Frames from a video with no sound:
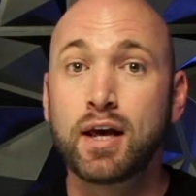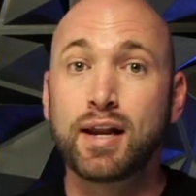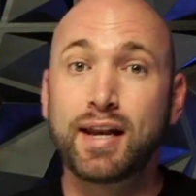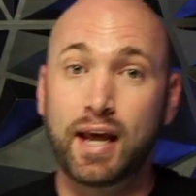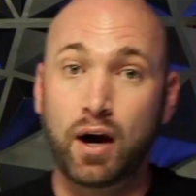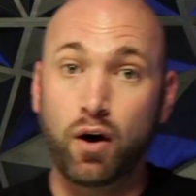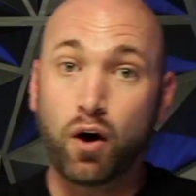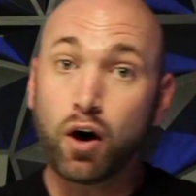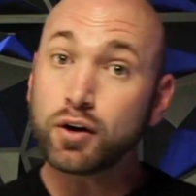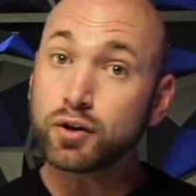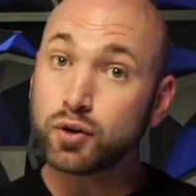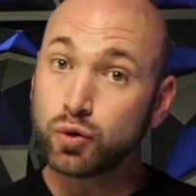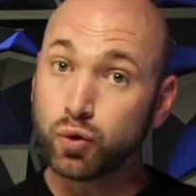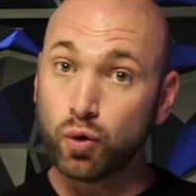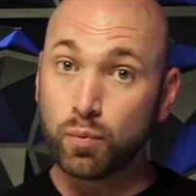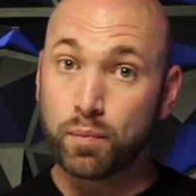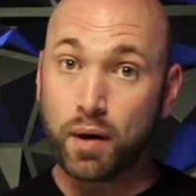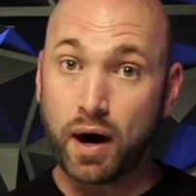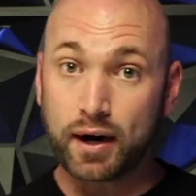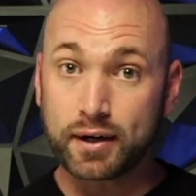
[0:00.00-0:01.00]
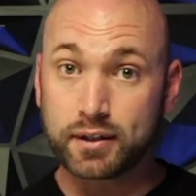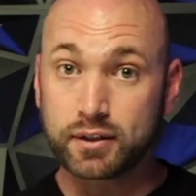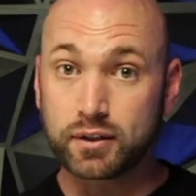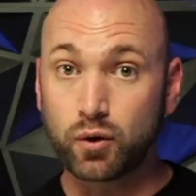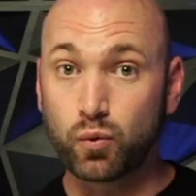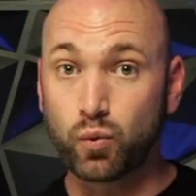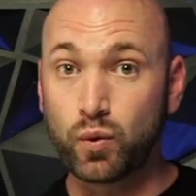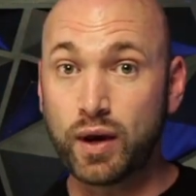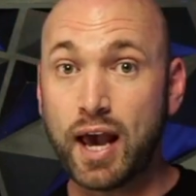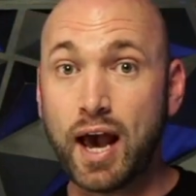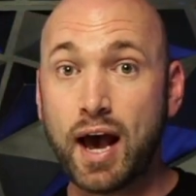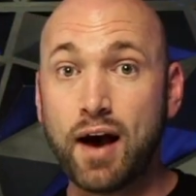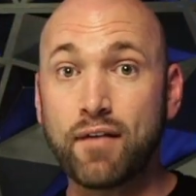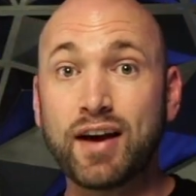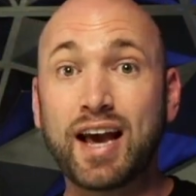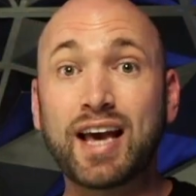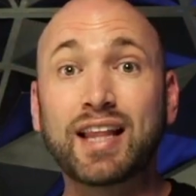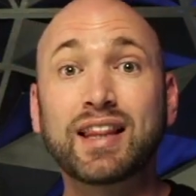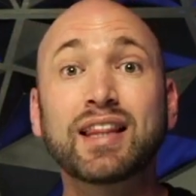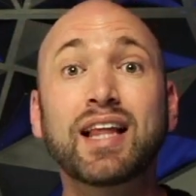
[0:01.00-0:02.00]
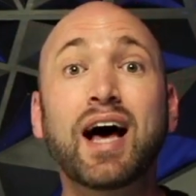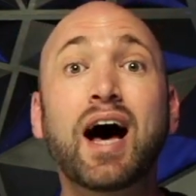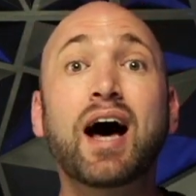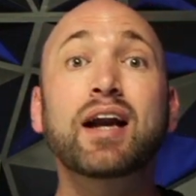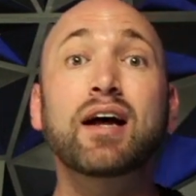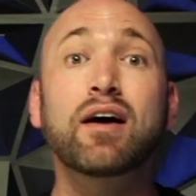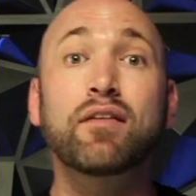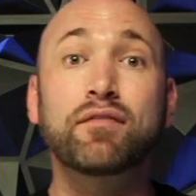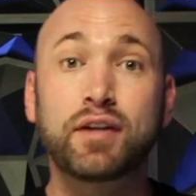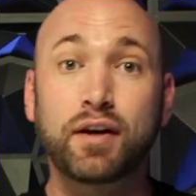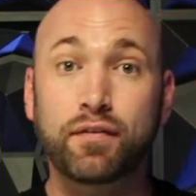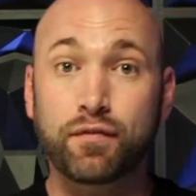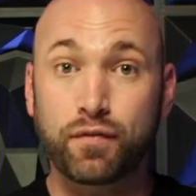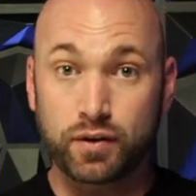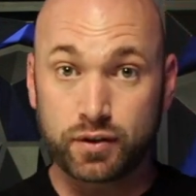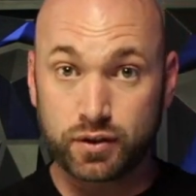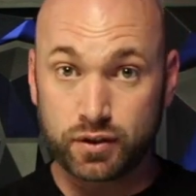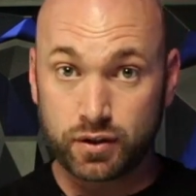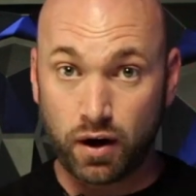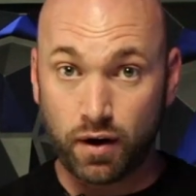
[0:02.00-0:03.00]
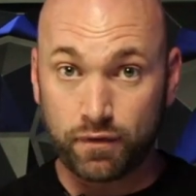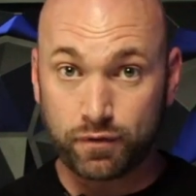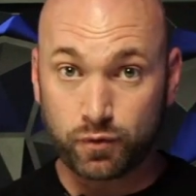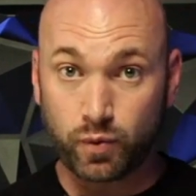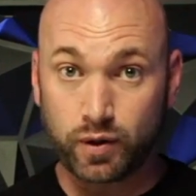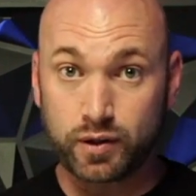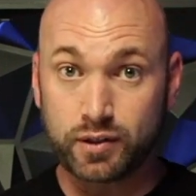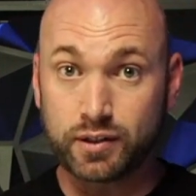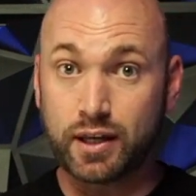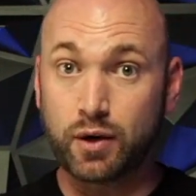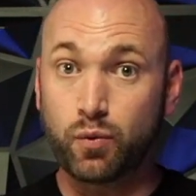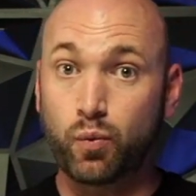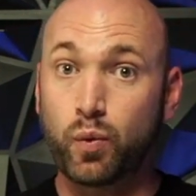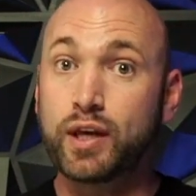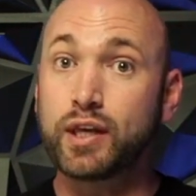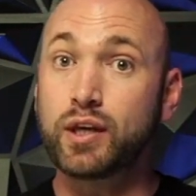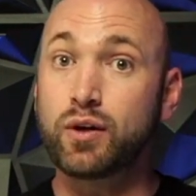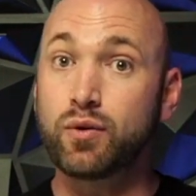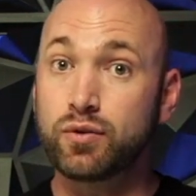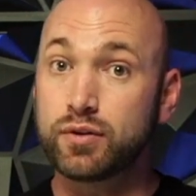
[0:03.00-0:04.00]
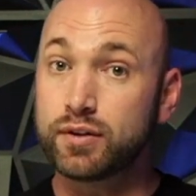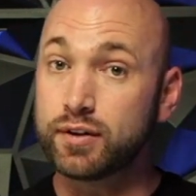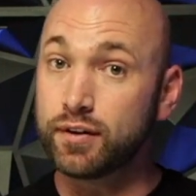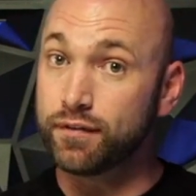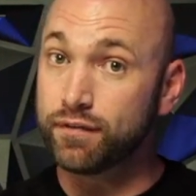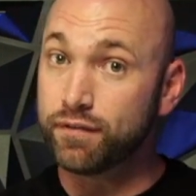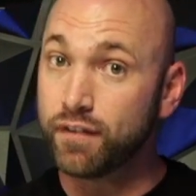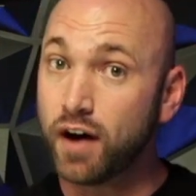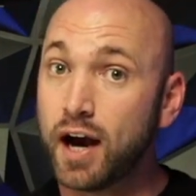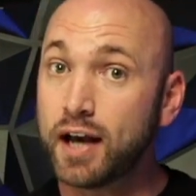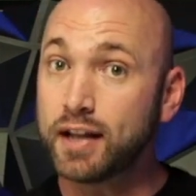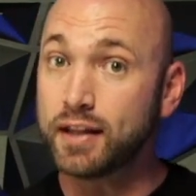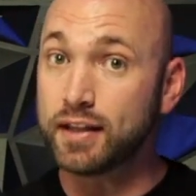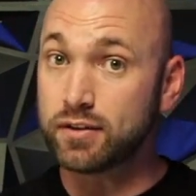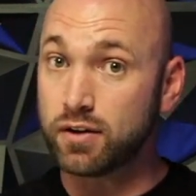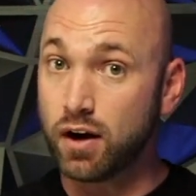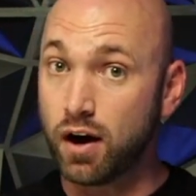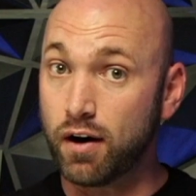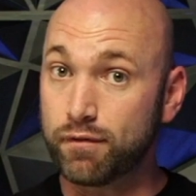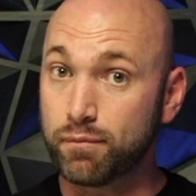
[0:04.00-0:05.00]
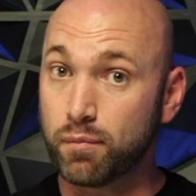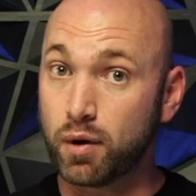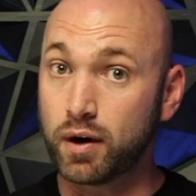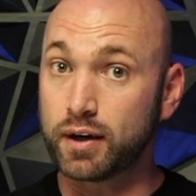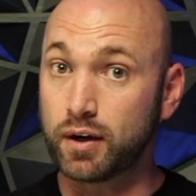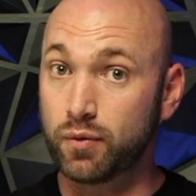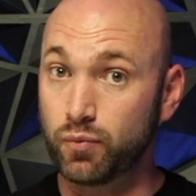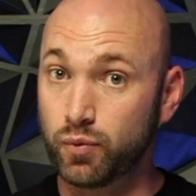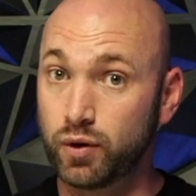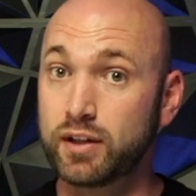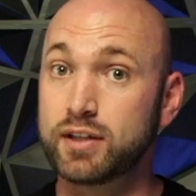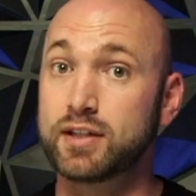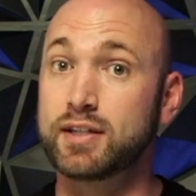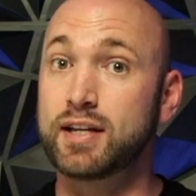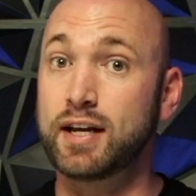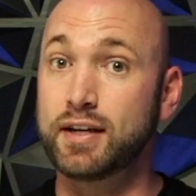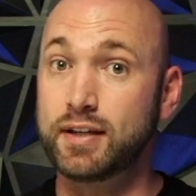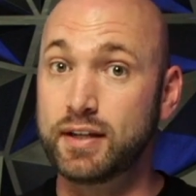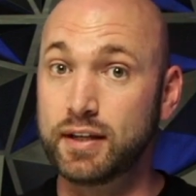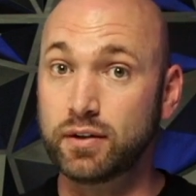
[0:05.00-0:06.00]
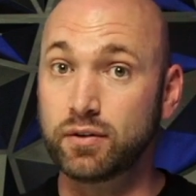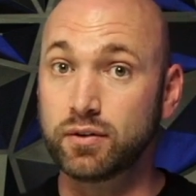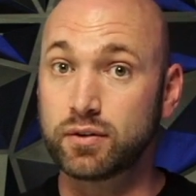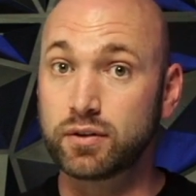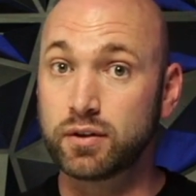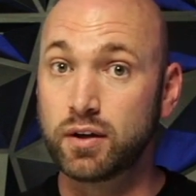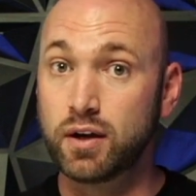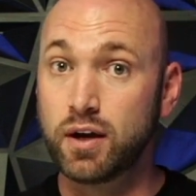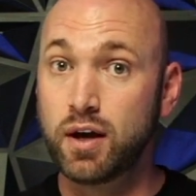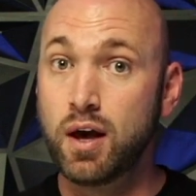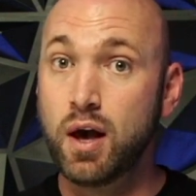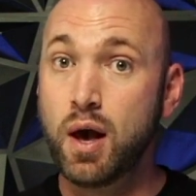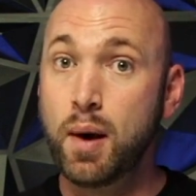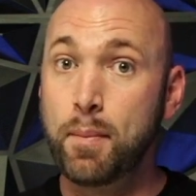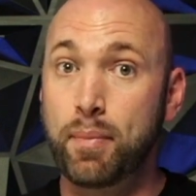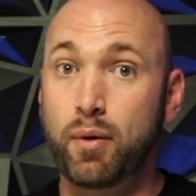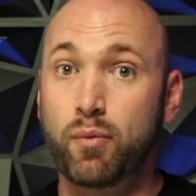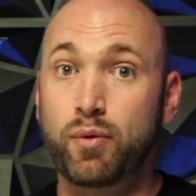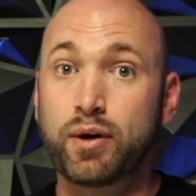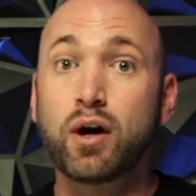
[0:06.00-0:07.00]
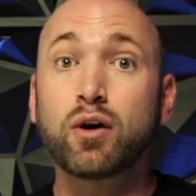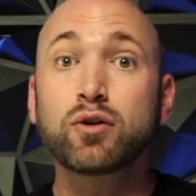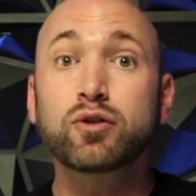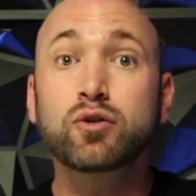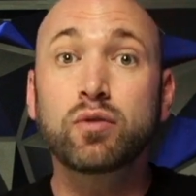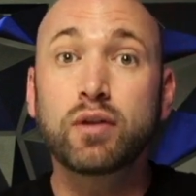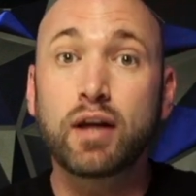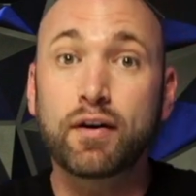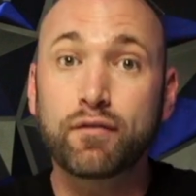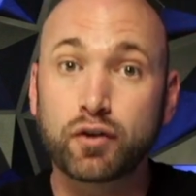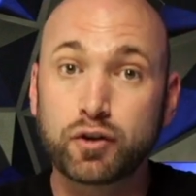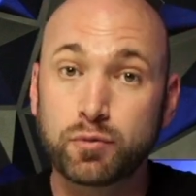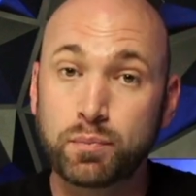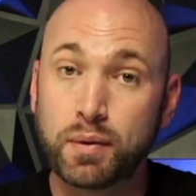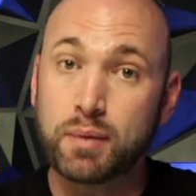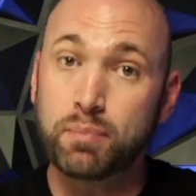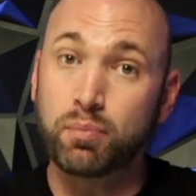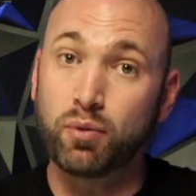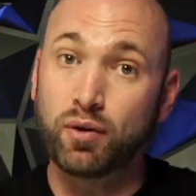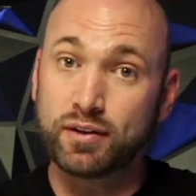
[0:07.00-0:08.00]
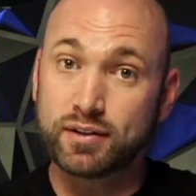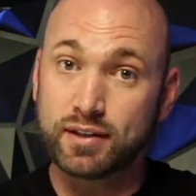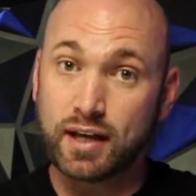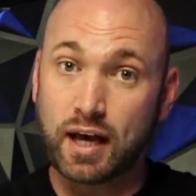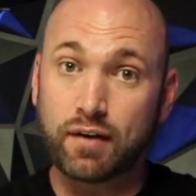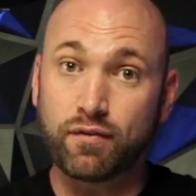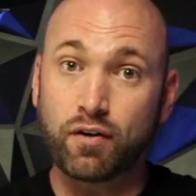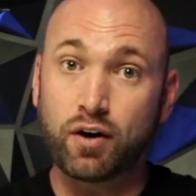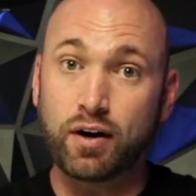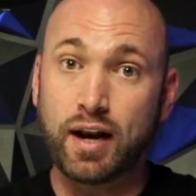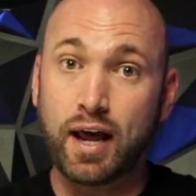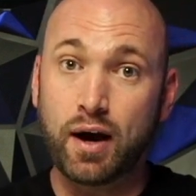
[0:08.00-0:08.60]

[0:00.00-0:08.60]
Now our toolbox, we have a lot of different softwares that we use to find these off-market real estate deals. But we also leverage people inside of our